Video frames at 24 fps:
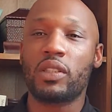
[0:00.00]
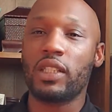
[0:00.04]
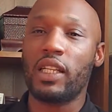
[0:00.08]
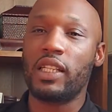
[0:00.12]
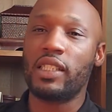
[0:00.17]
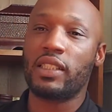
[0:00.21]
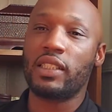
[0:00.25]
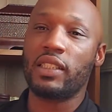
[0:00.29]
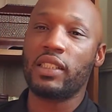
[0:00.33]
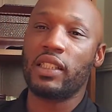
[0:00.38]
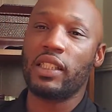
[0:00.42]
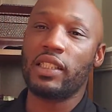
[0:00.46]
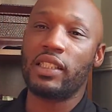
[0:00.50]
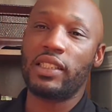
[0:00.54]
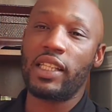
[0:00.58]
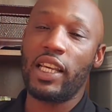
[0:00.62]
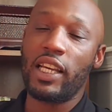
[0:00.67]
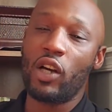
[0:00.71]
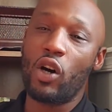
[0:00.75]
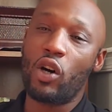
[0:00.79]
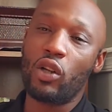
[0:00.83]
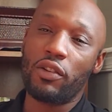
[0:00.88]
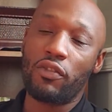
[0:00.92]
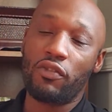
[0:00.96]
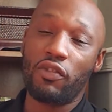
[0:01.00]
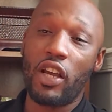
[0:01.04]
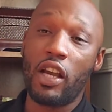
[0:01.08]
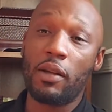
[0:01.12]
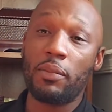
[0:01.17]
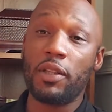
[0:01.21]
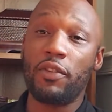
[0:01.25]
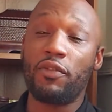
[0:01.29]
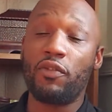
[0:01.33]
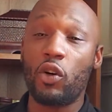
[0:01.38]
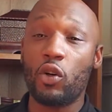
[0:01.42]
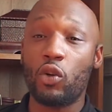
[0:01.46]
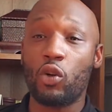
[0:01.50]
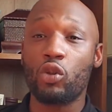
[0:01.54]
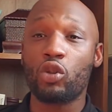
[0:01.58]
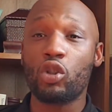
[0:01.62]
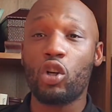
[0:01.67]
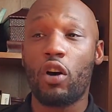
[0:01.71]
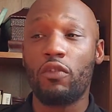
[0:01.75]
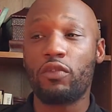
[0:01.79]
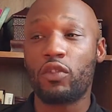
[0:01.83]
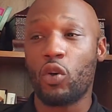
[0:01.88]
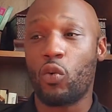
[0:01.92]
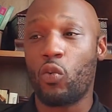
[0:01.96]
Let's take all the family photos
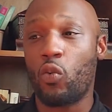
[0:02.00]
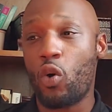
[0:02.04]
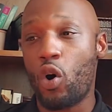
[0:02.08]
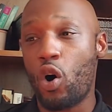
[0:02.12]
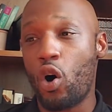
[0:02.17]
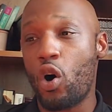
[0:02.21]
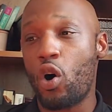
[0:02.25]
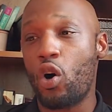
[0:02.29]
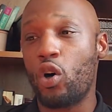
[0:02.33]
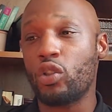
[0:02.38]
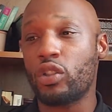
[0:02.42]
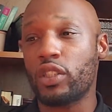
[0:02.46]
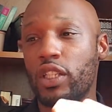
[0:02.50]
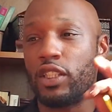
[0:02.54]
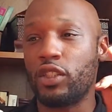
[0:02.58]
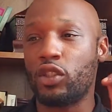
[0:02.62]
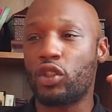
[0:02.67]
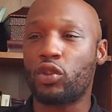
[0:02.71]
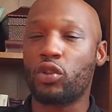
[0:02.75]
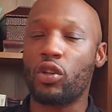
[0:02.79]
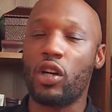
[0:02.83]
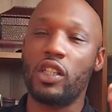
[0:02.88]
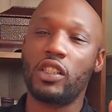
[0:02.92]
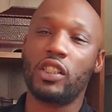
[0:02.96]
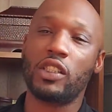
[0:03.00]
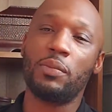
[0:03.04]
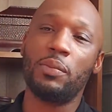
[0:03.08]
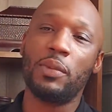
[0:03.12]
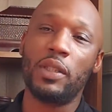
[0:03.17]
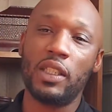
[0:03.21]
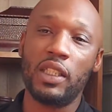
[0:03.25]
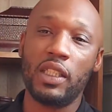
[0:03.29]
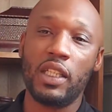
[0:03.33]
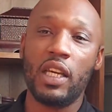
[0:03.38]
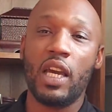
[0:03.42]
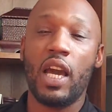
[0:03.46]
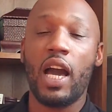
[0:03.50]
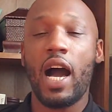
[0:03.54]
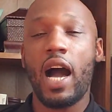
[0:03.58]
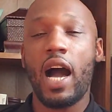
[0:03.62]
off the walls, and trust me